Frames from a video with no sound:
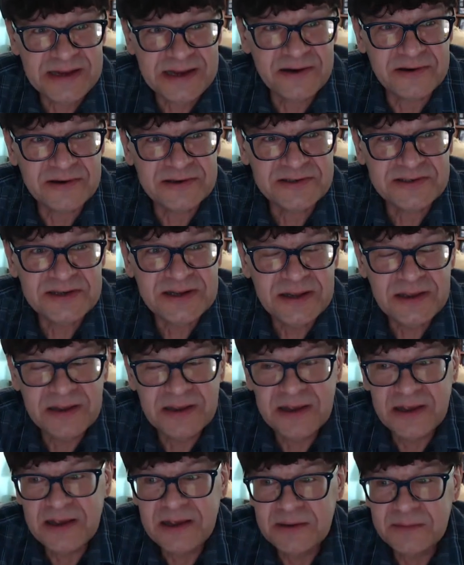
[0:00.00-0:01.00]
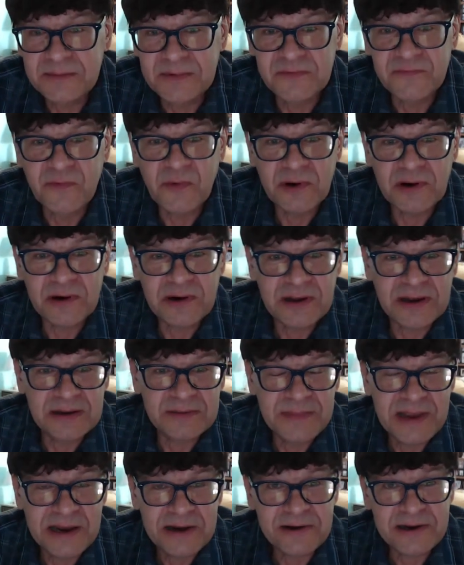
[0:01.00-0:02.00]
years before uh,
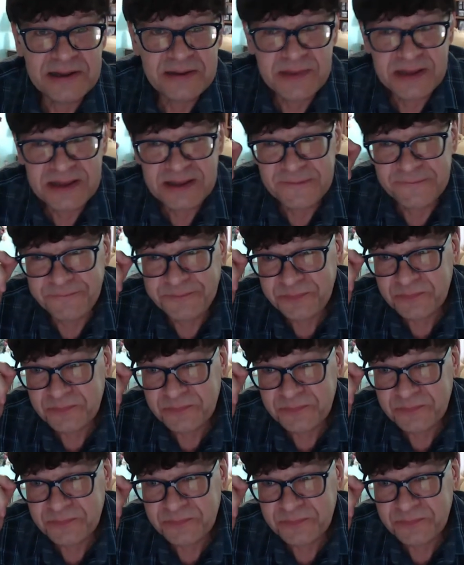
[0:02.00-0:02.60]
marrying me.